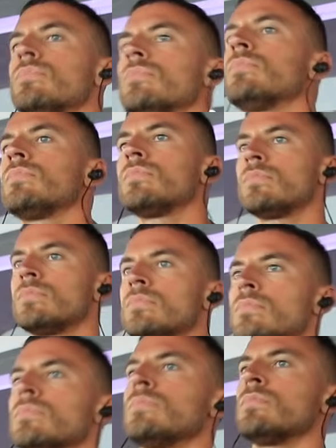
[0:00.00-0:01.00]
beats per minute,
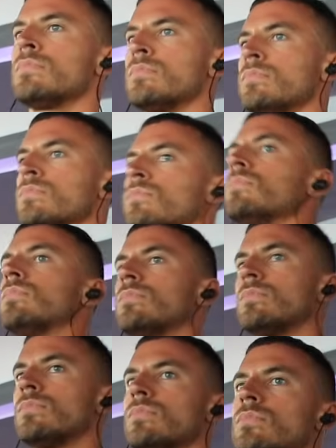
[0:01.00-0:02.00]
because for me, if I want
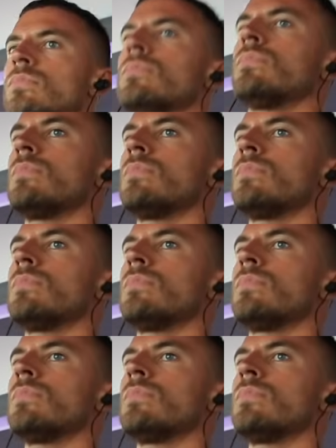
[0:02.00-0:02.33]
to maintain my